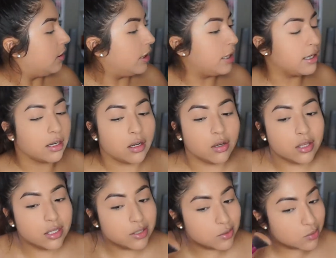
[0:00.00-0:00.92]
And all
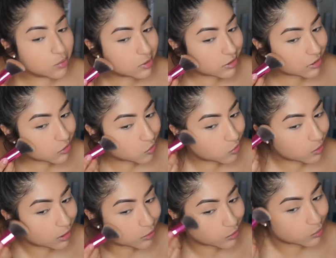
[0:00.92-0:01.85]
I do is I
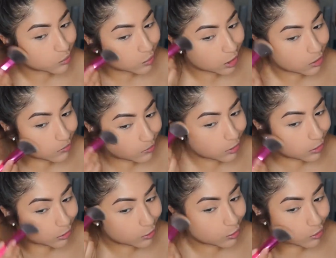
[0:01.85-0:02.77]
try to grab a
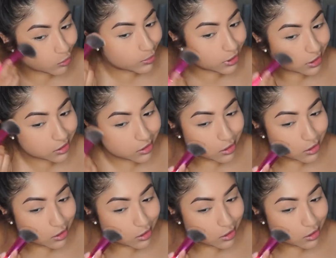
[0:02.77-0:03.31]
little bit